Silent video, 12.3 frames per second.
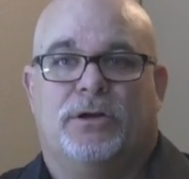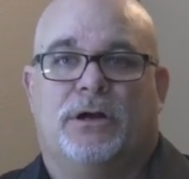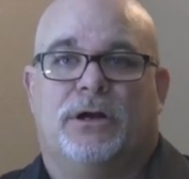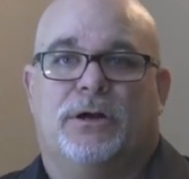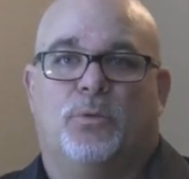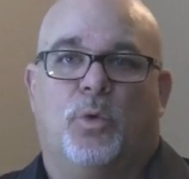
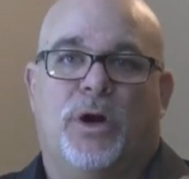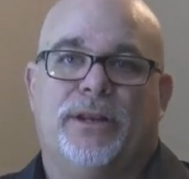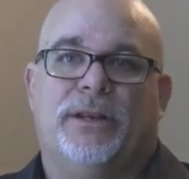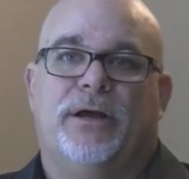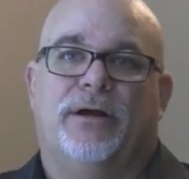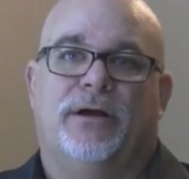
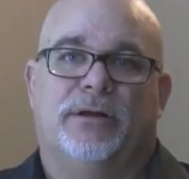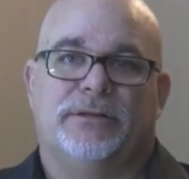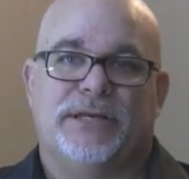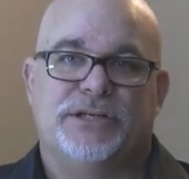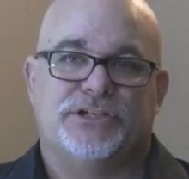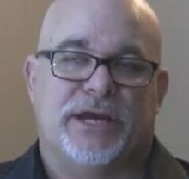One
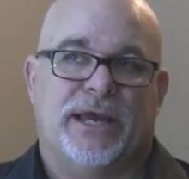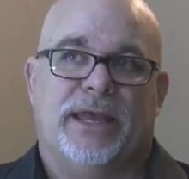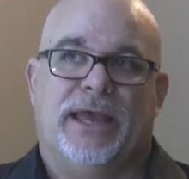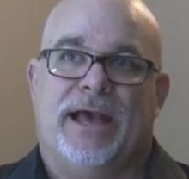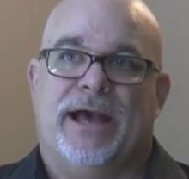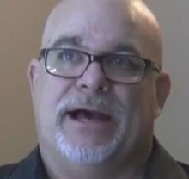
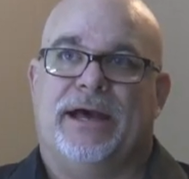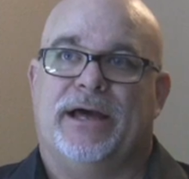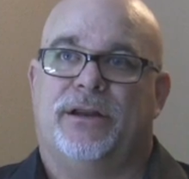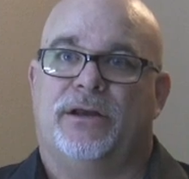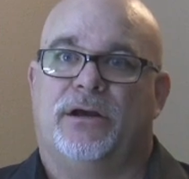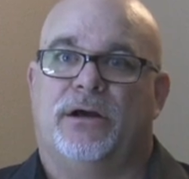DJ
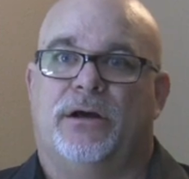had